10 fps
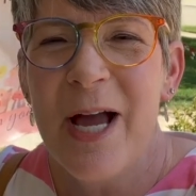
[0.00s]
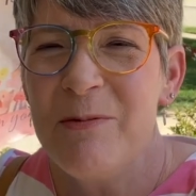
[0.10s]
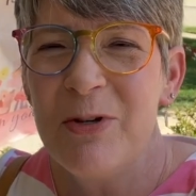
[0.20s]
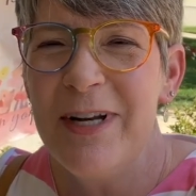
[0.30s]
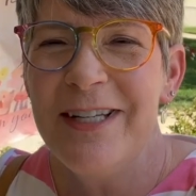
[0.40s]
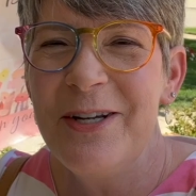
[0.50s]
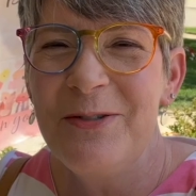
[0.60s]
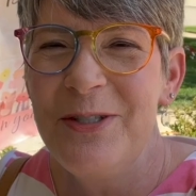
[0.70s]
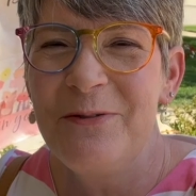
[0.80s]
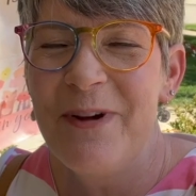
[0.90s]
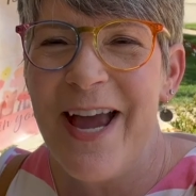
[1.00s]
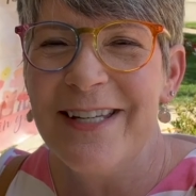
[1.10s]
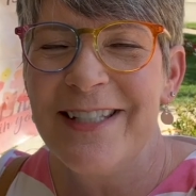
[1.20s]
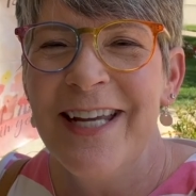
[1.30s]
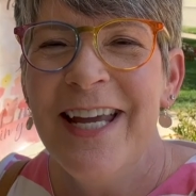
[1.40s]
I'm trying to go too
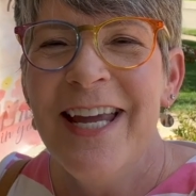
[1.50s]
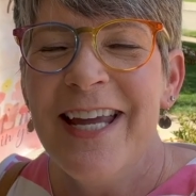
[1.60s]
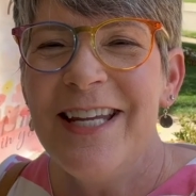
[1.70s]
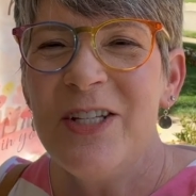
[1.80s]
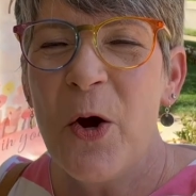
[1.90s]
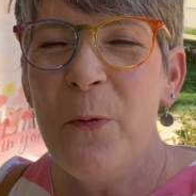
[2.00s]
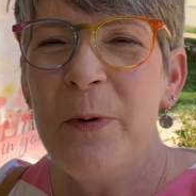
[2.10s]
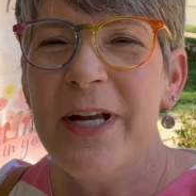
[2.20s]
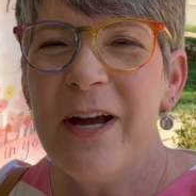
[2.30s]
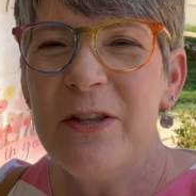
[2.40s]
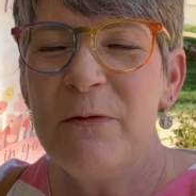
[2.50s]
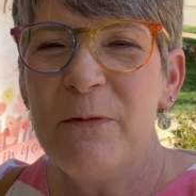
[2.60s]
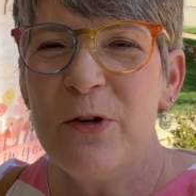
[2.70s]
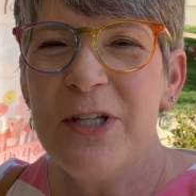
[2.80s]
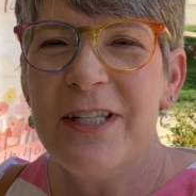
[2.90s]
fast. It's opening on the
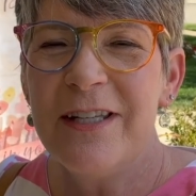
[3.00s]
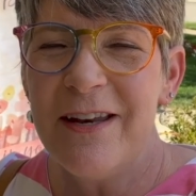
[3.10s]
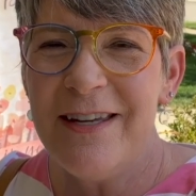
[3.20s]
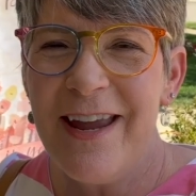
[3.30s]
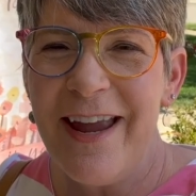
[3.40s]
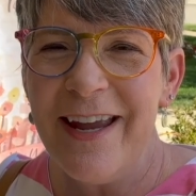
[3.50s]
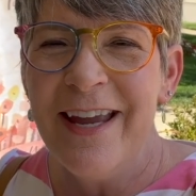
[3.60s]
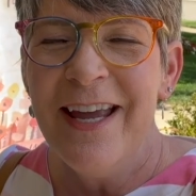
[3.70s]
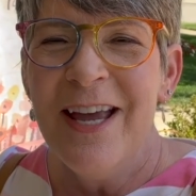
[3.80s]
first Sunday.